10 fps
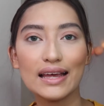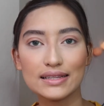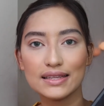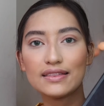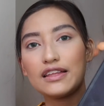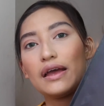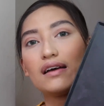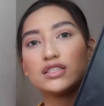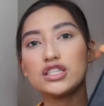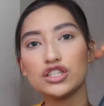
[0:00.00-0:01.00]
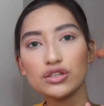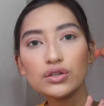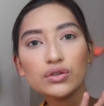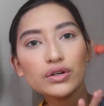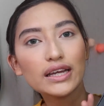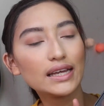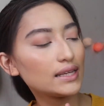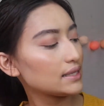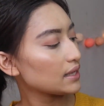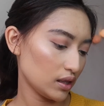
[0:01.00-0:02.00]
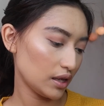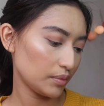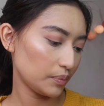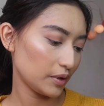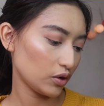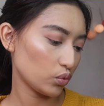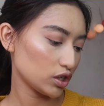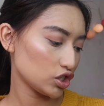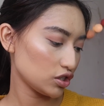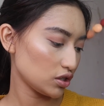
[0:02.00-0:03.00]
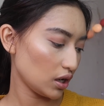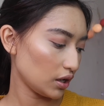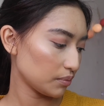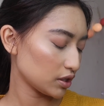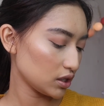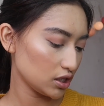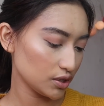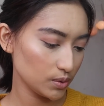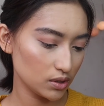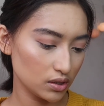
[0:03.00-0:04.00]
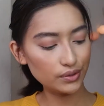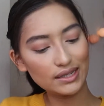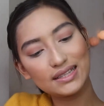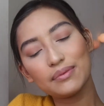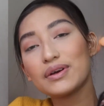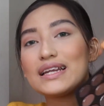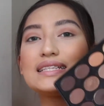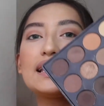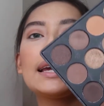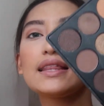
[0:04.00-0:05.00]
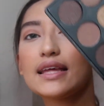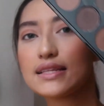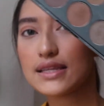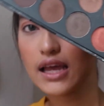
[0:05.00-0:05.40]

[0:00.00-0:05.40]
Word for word: next thing that you have to do is, let me pick what shade I'm gonna use. I'm gonna take this